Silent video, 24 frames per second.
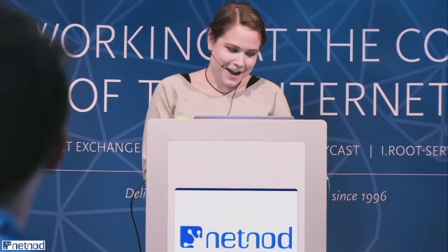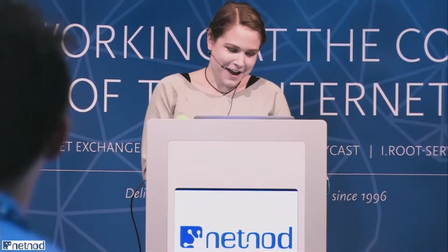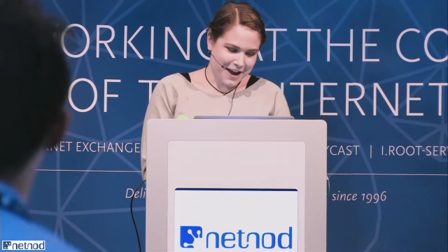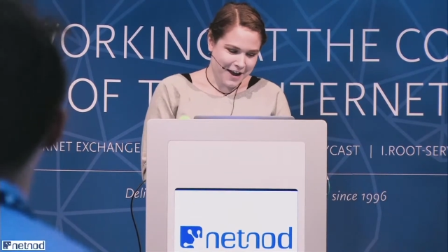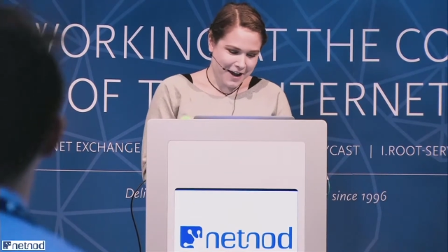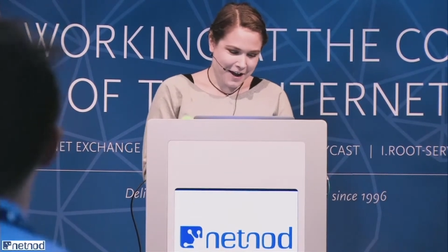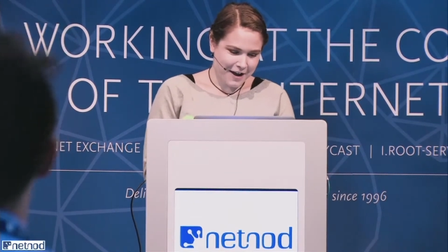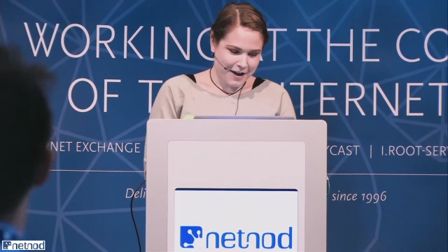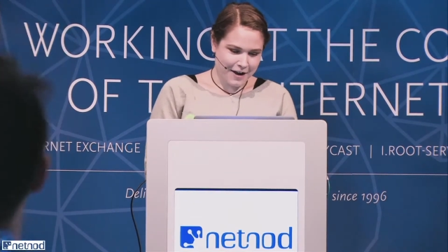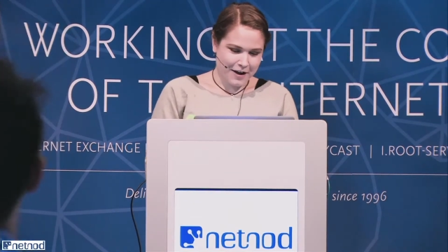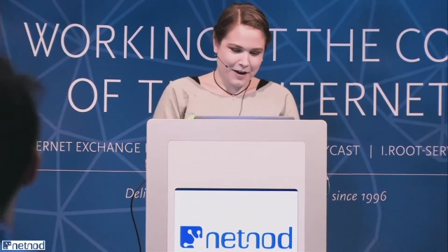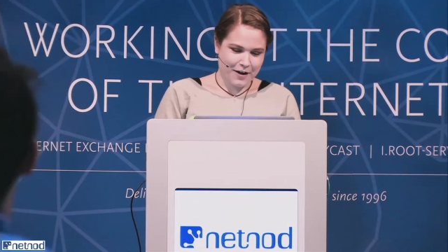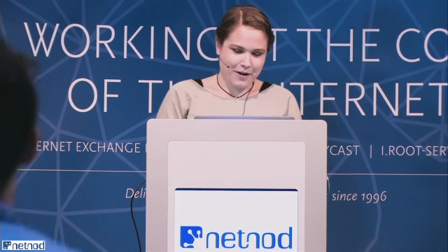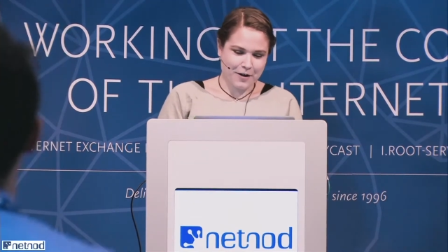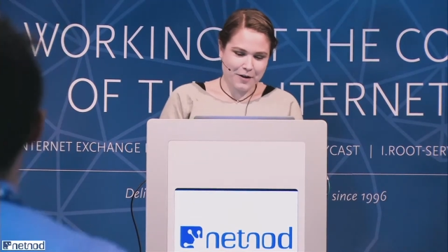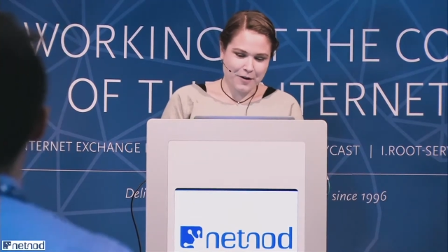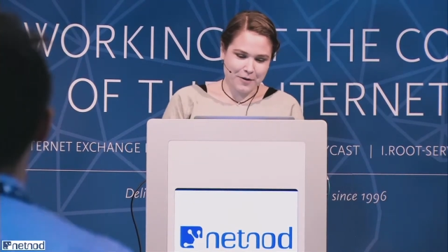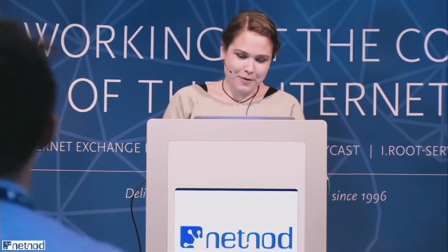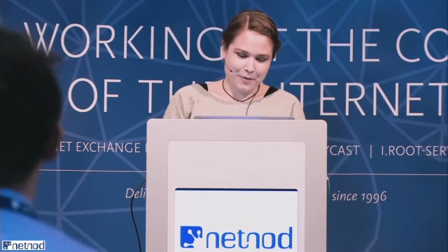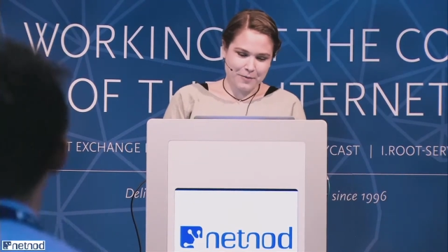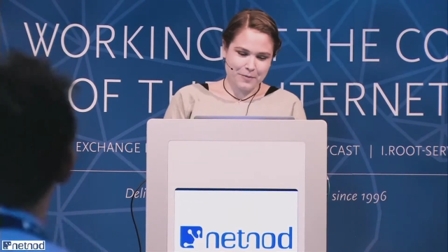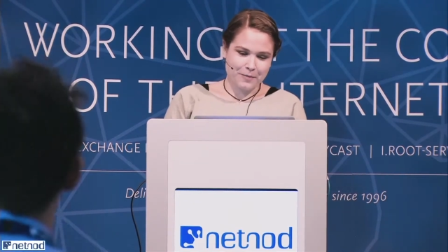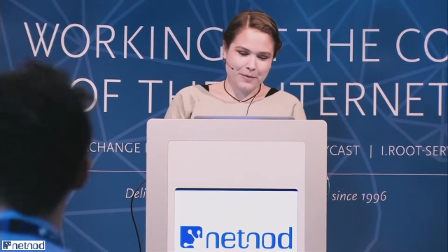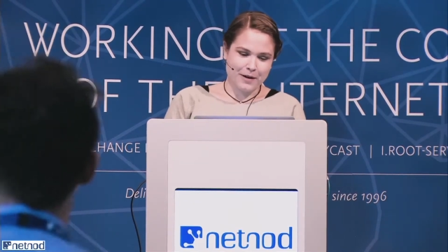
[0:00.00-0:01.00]

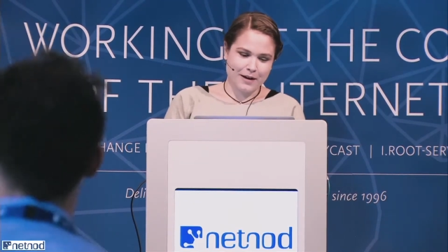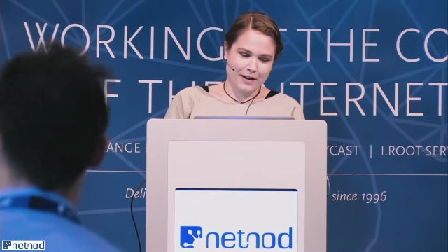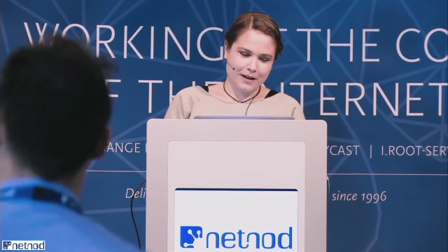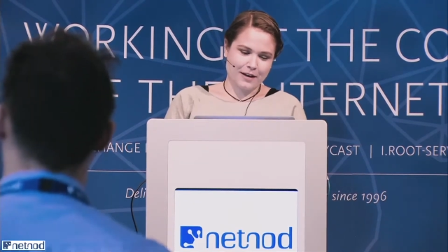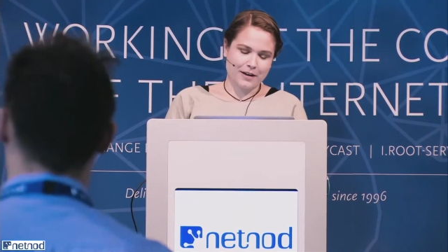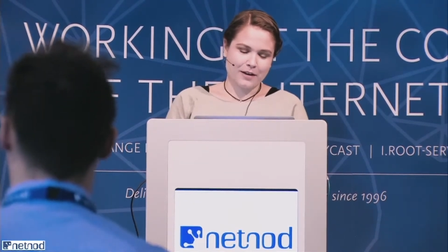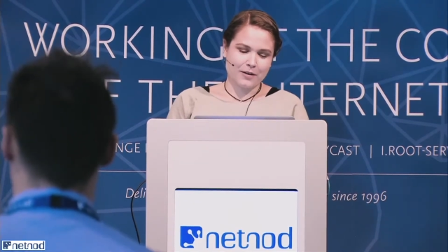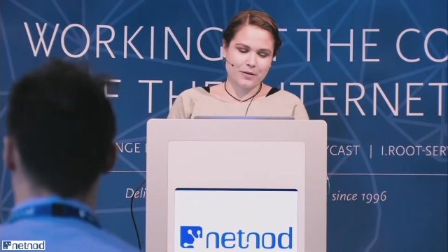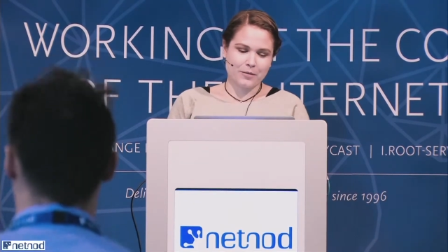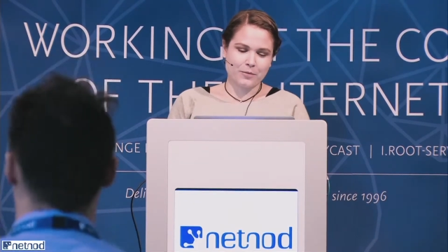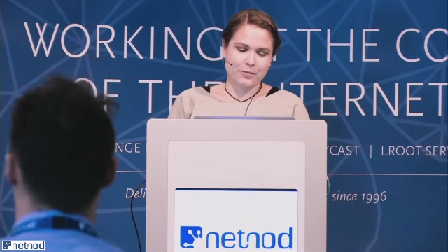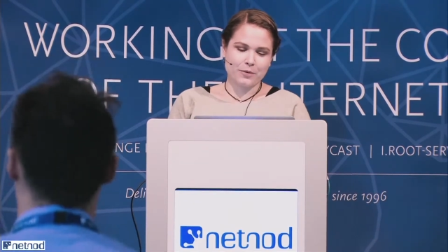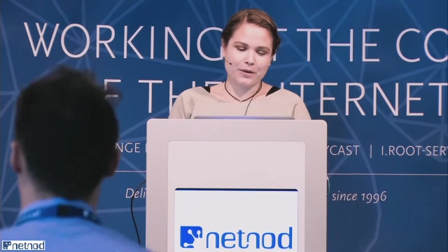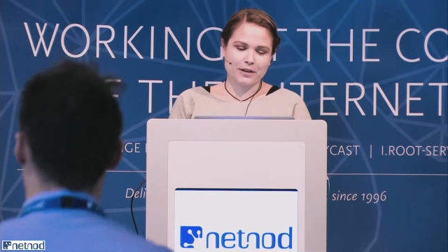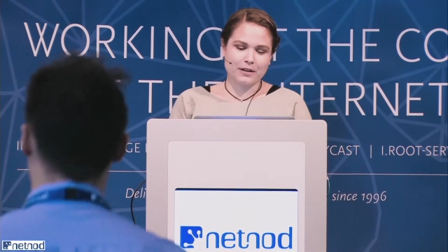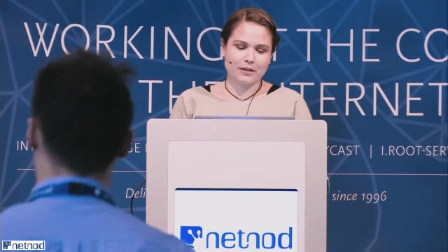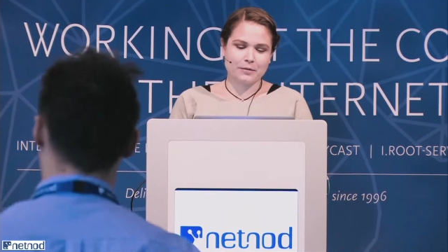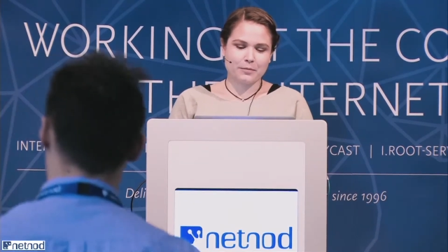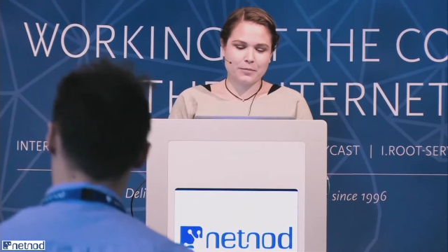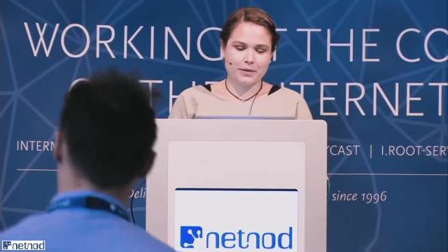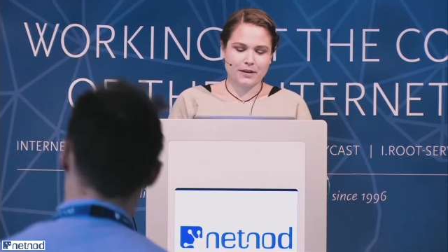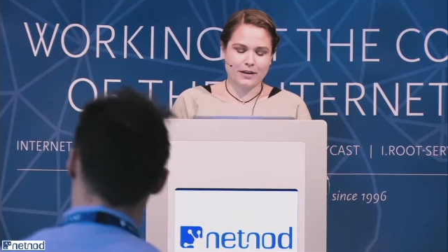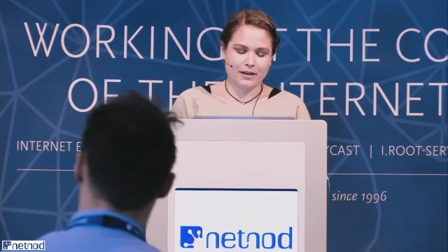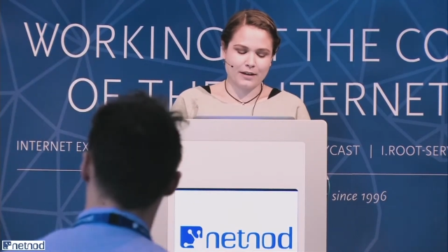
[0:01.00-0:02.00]
I will
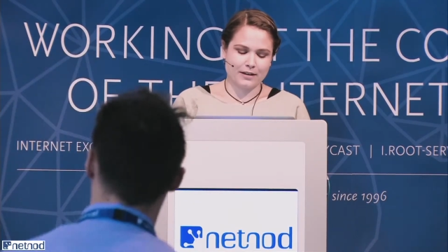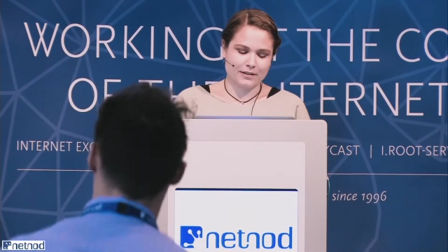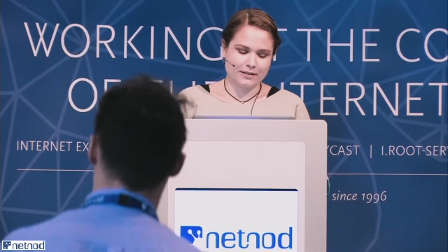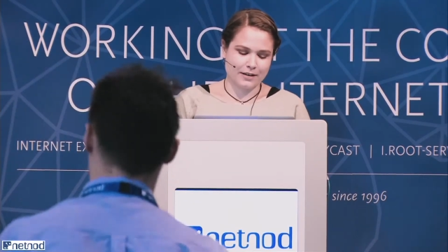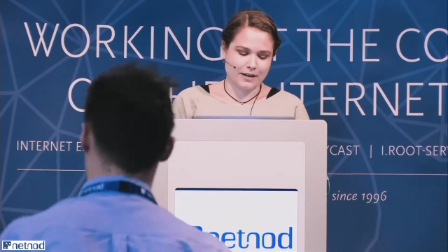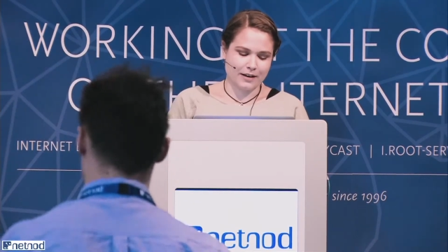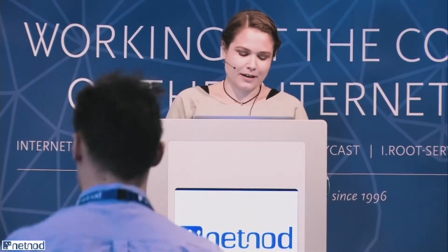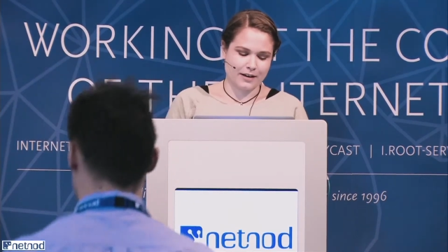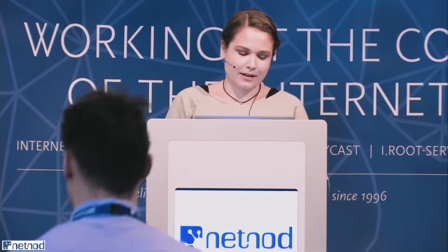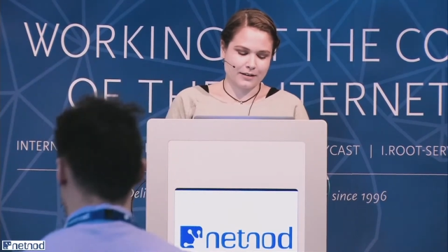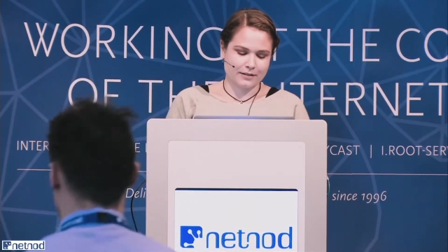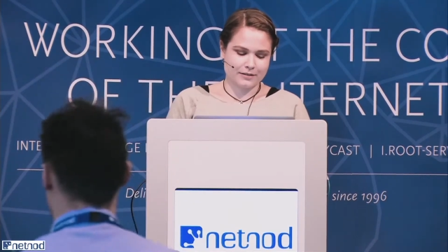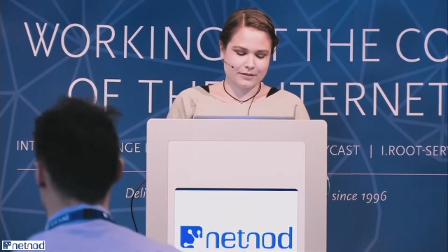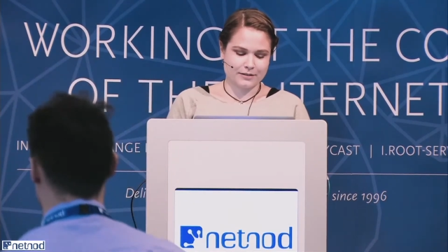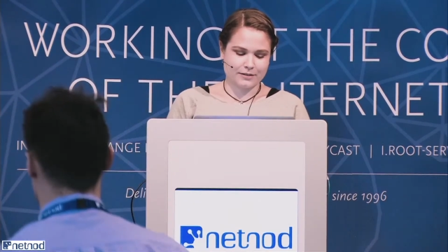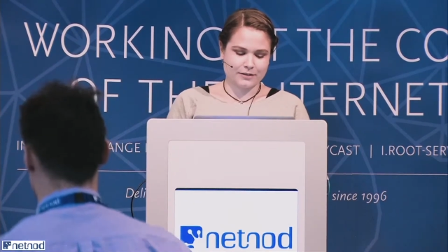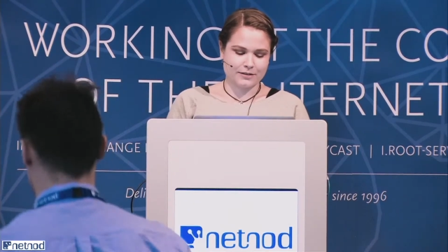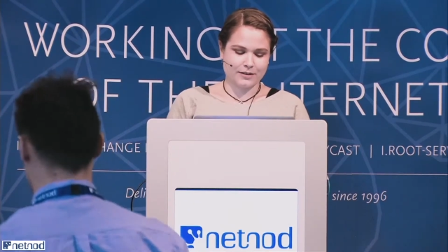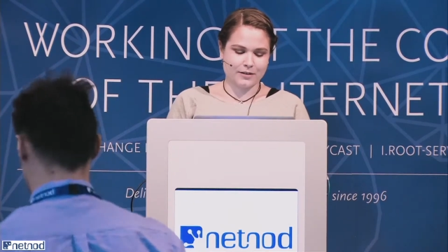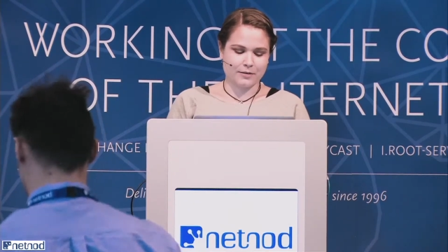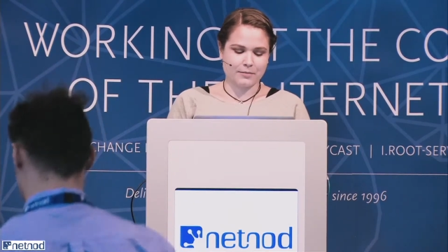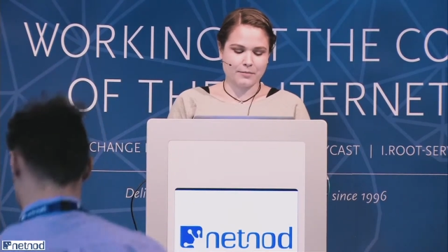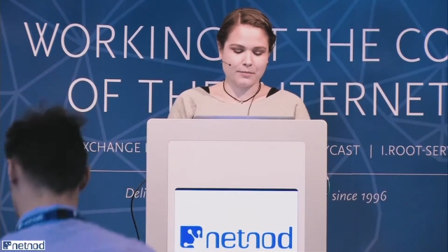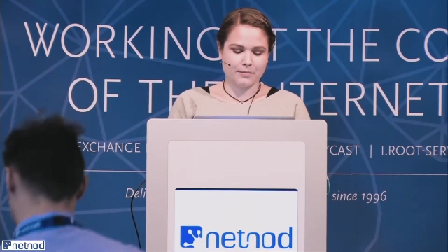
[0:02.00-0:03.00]
be taking
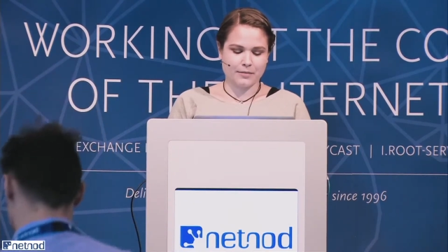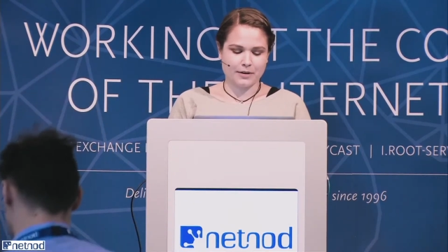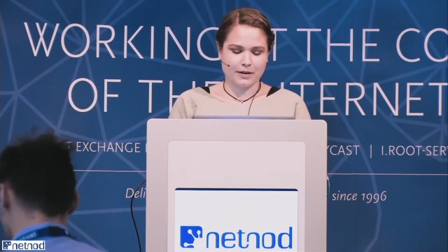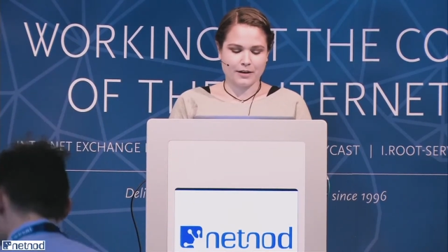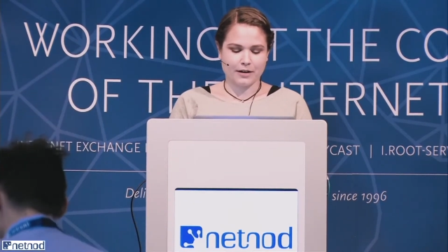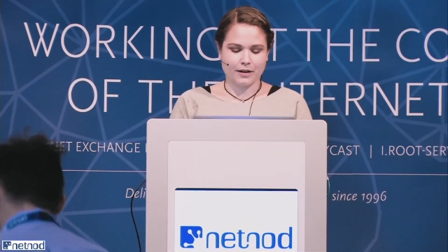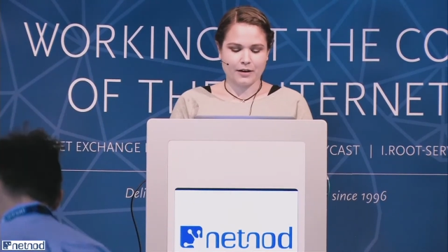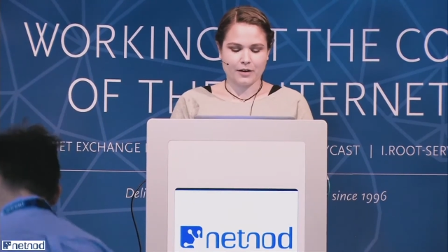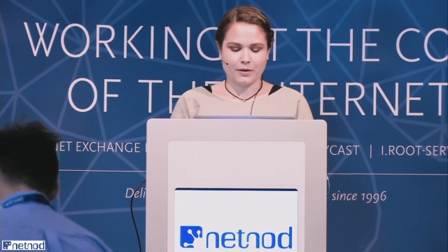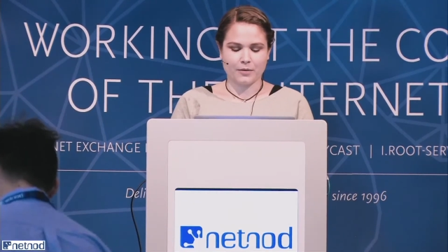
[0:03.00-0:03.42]
some